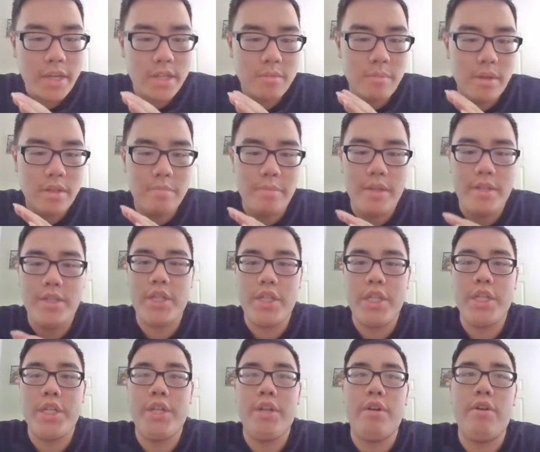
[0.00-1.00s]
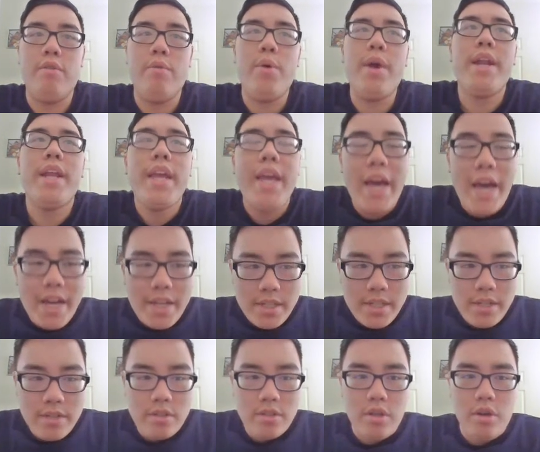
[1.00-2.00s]
Xbox, PlayStation already
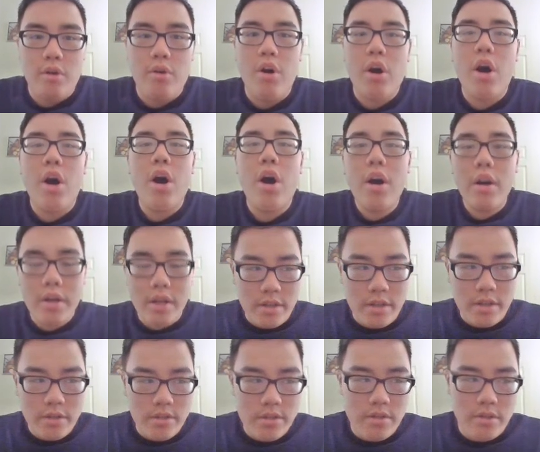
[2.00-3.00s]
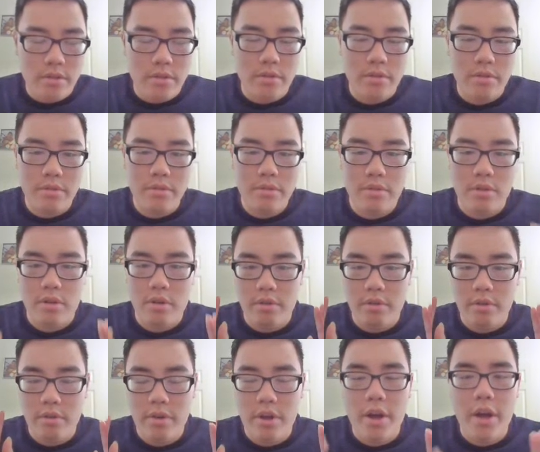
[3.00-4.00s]
has it, so all consoles
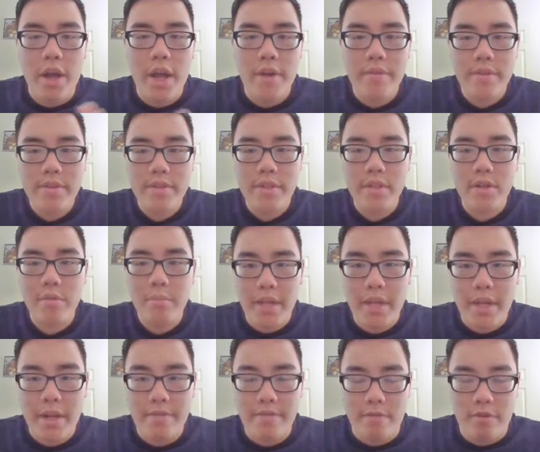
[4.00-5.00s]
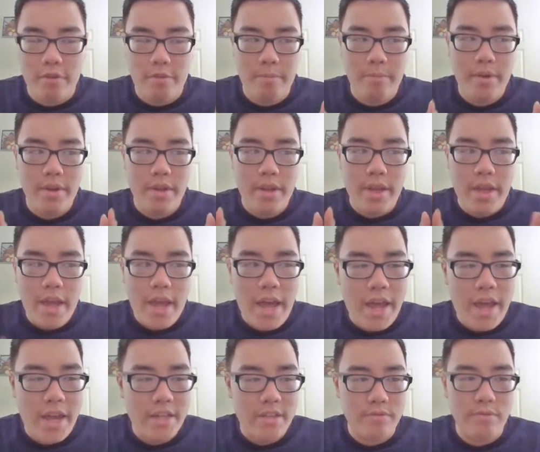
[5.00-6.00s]
or every single platform
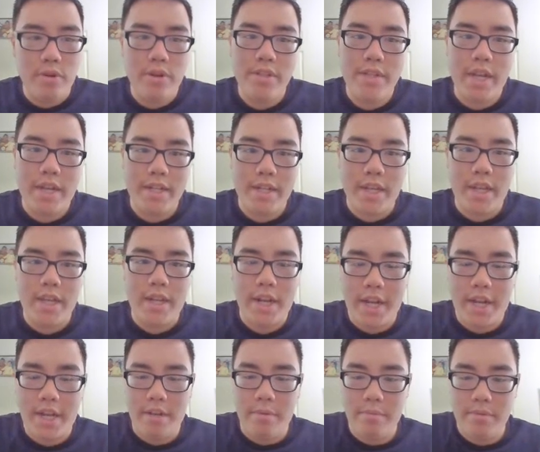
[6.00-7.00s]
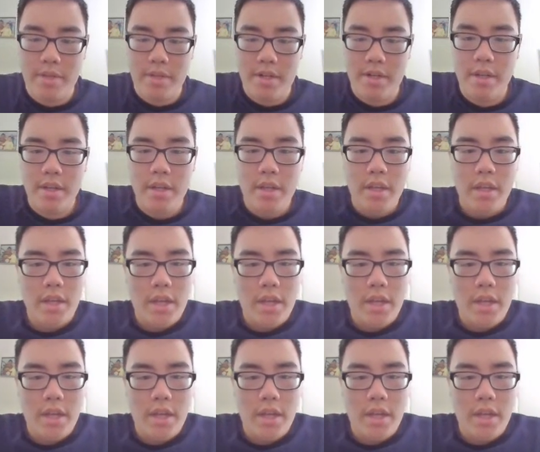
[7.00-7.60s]
has voice acting and items in.